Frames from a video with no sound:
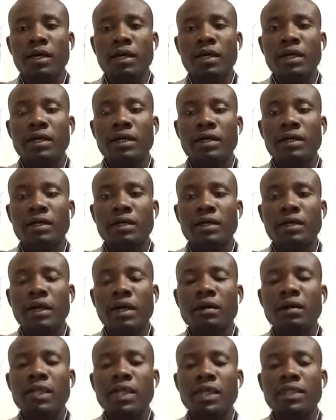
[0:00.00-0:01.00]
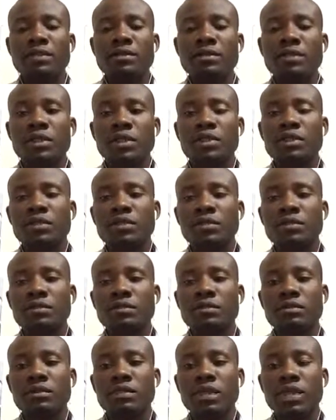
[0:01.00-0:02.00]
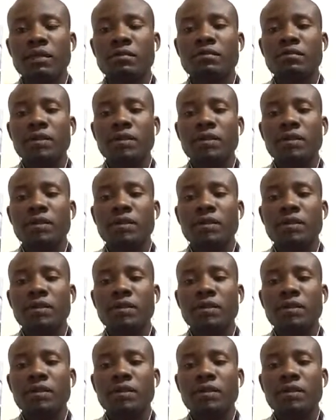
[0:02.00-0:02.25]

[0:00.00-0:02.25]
I would like to just give